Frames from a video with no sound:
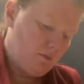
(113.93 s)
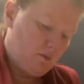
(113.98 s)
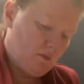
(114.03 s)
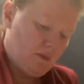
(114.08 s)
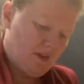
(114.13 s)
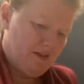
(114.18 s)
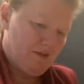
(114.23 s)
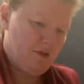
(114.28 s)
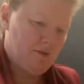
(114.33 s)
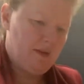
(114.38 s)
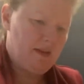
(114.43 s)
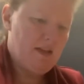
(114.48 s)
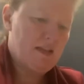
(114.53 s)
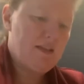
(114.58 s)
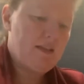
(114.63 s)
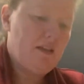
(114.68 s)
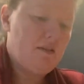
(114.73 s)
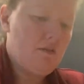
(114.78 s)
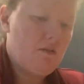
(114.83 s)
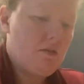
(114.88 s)
don't know, I guess
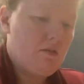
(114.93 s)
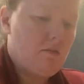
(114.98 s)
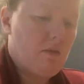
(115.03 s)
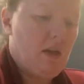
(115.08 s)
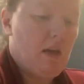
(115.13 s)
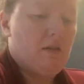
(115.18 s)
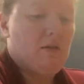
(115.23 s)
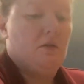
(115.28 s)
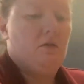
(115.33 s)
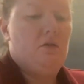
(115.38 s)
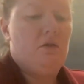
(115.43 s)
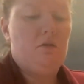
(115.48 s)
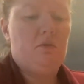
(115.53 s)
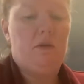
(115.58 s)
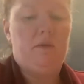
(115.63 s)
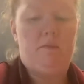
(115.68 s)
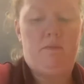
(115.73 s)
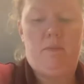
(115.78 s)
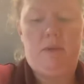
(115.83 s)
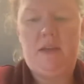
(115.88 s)
I just kind of do
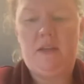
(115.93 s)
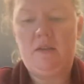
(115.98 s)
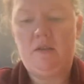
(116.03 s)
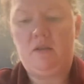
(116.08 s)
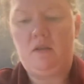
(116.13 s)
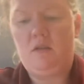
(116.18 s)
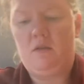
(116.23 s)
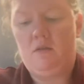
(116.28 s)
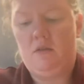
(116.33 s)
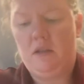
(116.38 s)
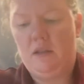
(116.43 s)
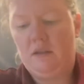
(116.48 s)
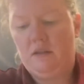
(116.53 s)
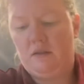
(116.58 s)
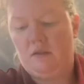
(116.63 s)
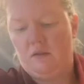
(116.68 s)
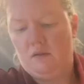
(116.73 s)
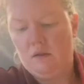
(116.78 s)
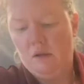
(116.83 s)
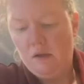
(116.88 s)
it based on
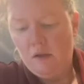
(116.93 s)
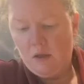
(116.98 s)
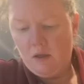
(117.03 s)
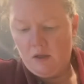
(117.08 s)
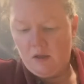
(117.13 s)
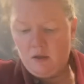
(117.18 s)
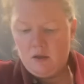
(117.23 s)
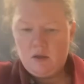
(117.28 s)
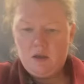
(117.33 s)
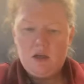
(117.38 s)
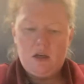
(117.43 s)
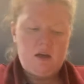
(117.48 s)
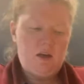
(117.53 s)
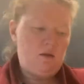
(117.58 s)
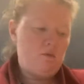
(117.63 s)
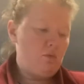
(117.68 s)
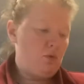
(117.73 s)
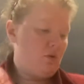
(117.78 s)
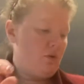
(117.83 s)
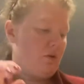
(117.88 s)
this
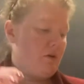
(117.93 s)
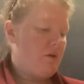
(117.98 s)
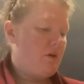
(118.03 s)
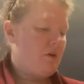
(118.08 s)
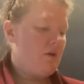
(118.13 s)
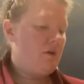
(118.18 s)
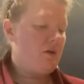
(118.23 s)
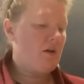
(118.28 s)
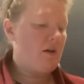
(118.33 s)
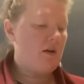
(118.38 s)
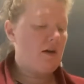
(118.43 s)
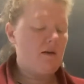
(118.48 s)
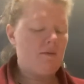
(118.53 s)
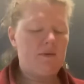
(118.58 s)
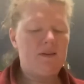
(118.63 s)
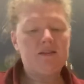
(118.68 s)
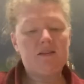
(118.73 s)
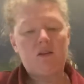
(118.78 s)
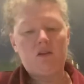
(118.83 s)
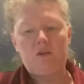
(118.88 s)
cutting board.
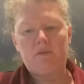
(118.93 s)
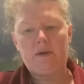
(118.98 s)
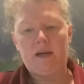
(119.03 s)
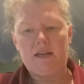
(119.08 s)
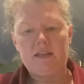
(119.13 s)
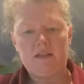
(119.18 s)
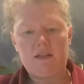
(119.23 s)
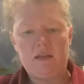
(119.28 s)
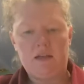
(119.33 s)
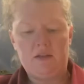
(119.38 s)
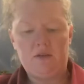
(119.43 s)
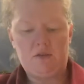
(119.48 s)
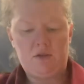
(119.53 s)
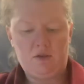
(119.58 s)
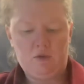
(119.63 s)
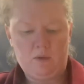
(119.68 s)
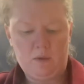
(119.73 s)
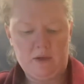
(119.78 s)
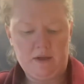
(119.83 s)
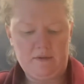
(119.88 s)
It's gonna rise again, so
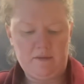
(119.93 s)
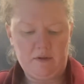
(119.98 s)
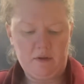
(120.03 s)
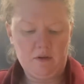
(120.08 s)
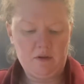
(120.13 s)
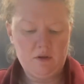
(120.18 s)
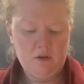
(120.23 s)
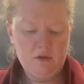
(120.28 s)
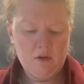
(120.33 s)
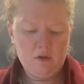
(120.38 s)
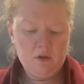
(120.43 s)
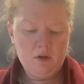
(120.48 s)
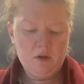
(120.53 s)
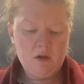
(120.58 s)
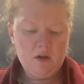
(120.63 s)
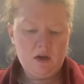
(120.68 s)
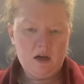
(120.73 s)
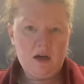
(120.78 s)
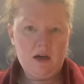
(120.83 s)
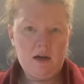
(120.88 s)
whatever.
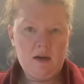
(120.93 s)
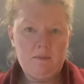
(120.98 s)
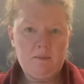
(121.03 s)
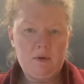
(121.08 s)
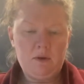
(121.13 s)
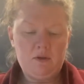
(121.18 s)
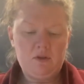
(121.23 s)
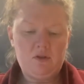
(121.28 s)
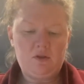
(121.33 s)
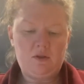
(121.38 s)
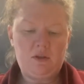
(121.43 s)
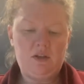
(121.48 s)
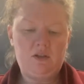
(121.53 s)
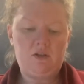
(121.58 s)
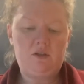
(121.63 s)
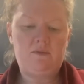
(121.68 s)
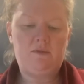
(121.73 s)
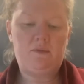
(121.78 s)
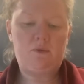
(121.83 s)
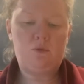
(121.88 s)
So I
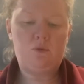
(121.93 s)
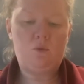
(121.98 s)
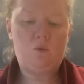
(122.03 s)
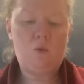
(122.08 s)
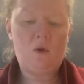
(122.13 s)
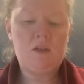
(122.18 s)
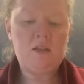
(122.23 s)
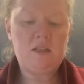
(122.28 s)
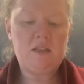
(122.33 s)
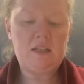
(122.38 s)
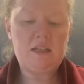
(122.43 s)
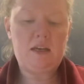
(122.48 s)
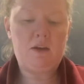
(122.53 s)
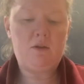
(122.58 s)
just fold one side